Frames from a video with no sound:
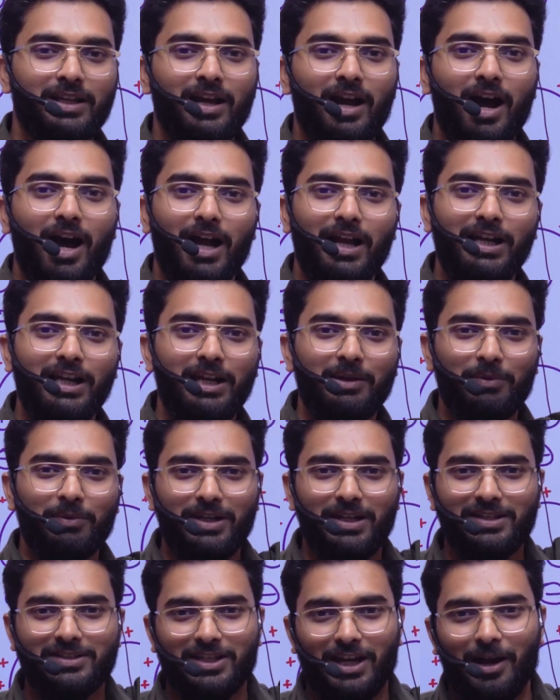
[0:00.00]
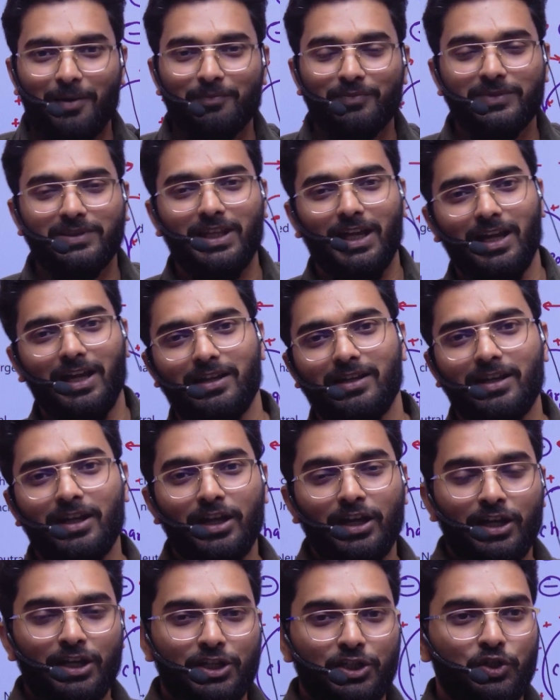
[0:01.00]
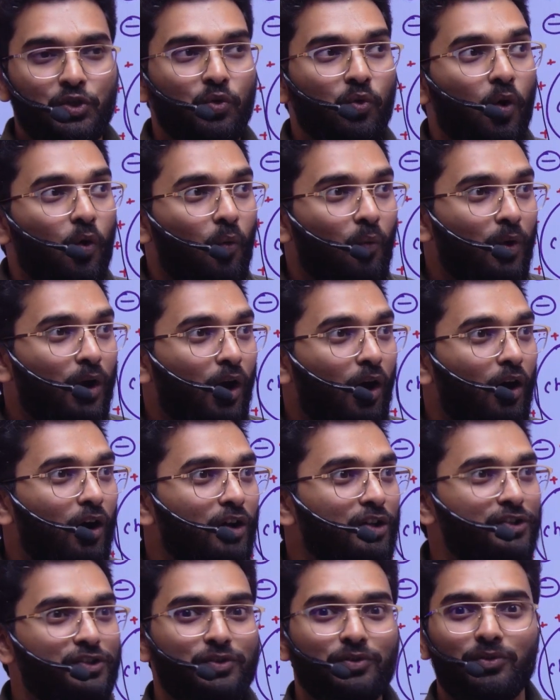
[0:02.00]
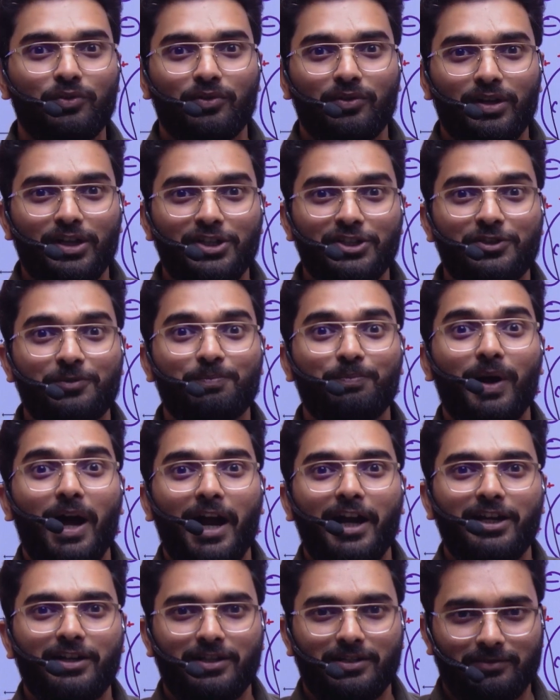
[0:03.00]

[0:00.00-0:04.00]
high level exam, then you will also inspired.